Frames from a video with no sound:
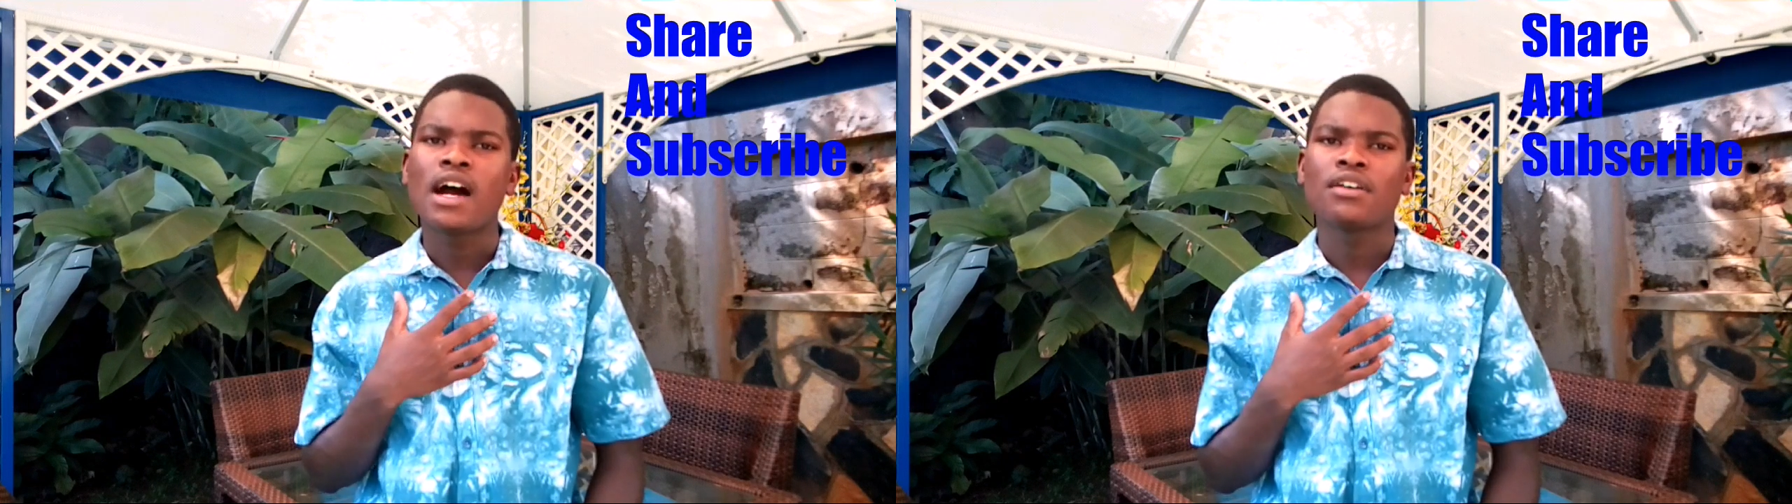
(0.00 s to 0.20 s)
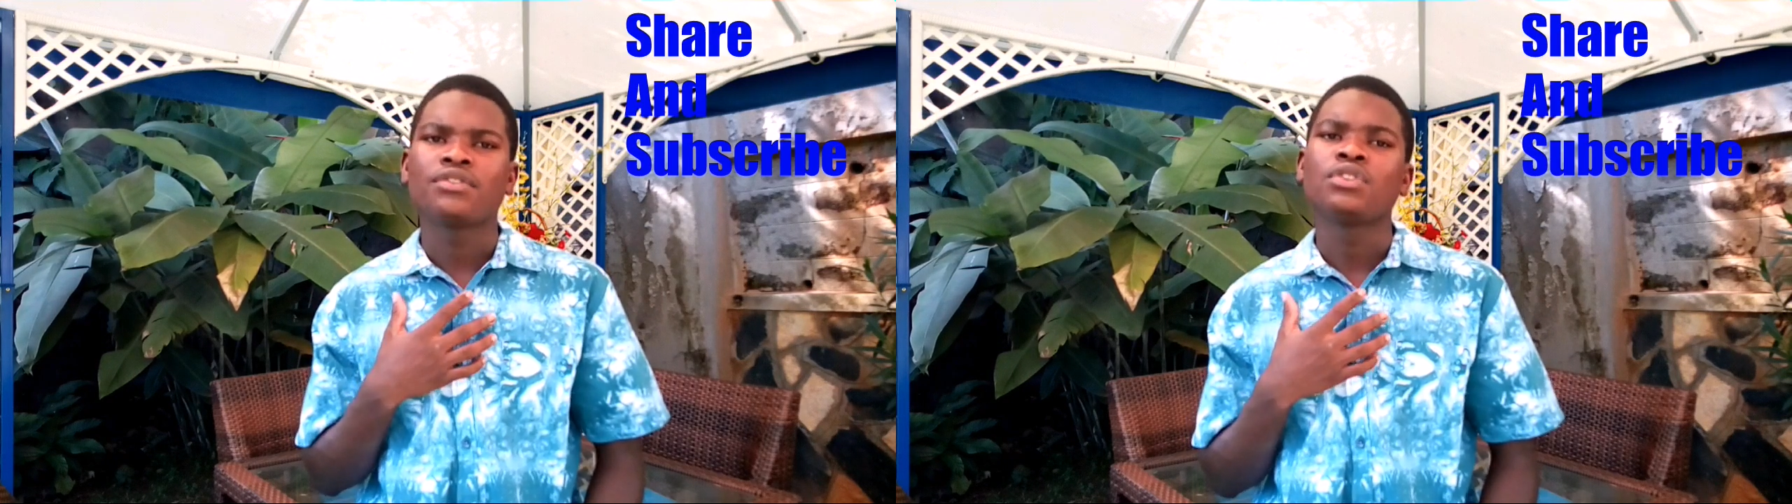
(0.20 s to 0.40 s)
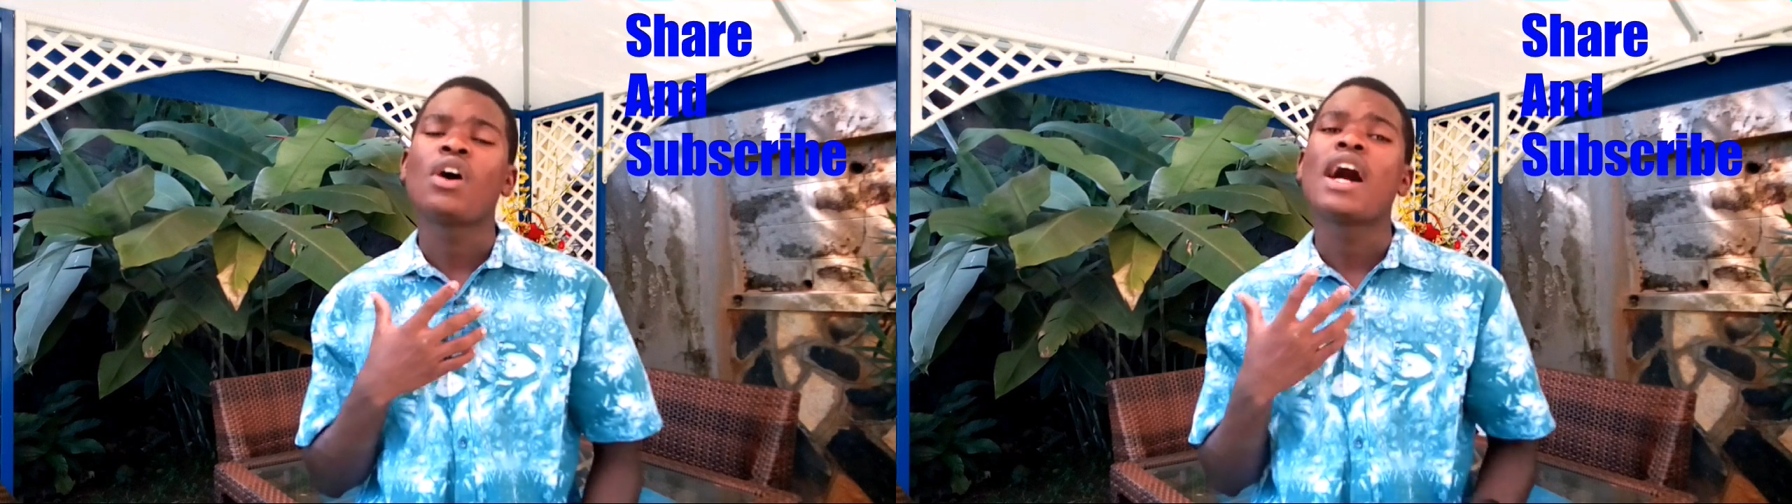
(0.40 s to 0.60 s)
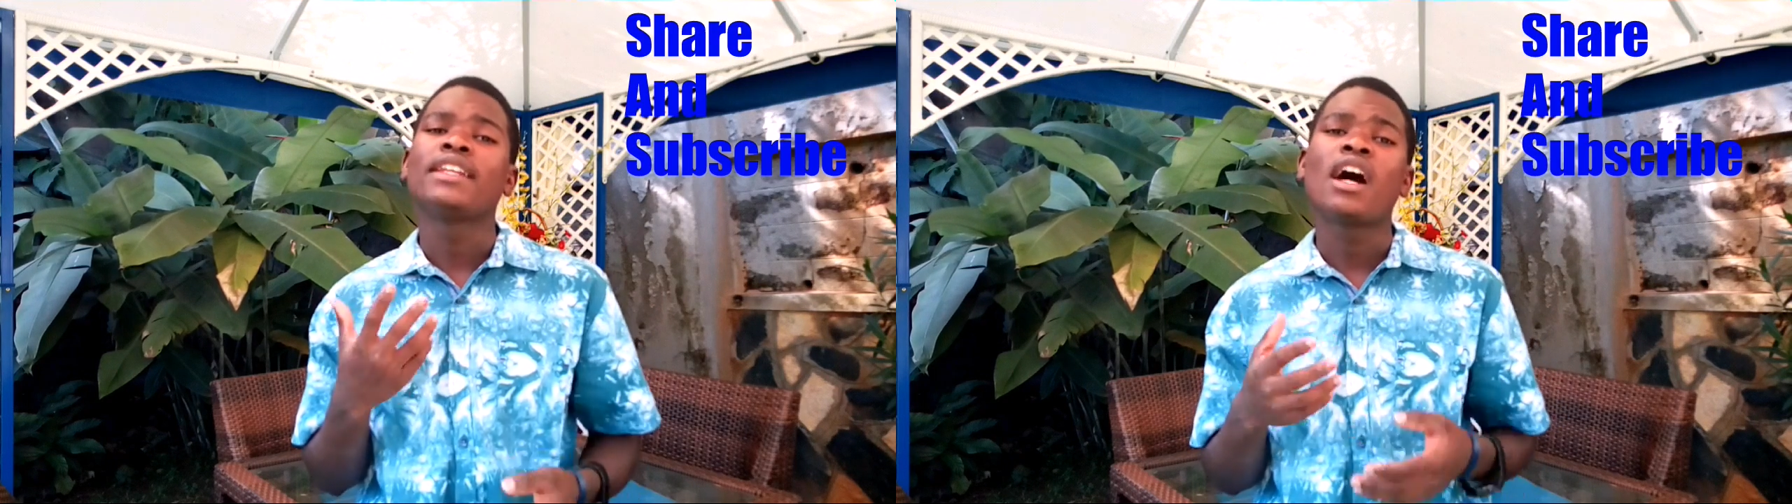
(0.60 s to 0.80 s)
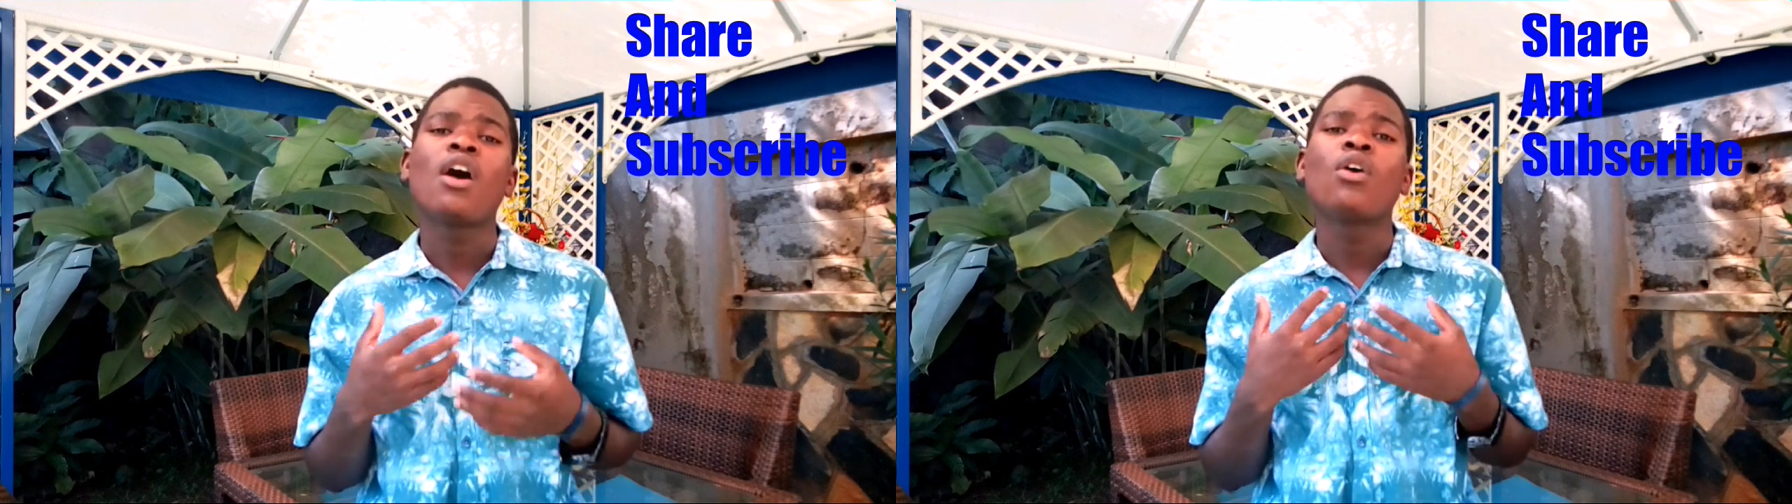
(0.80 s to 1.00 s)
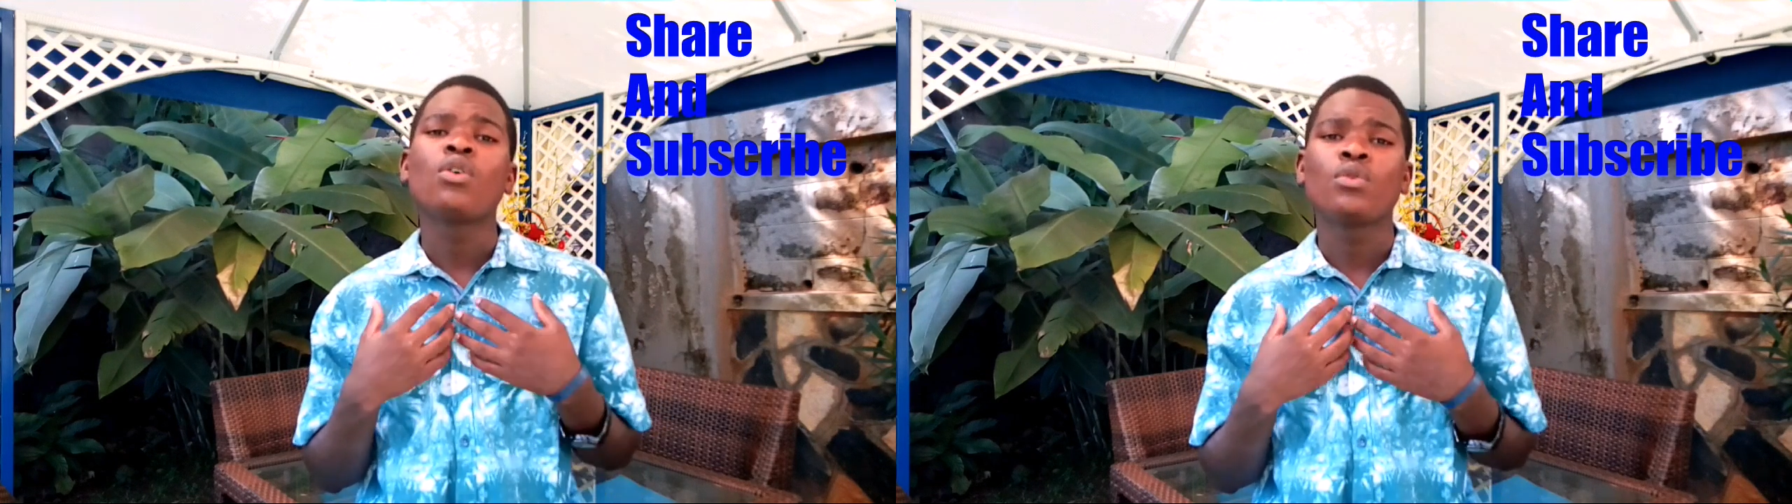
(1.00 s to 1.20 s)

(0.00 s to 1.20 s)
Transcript: I love you and I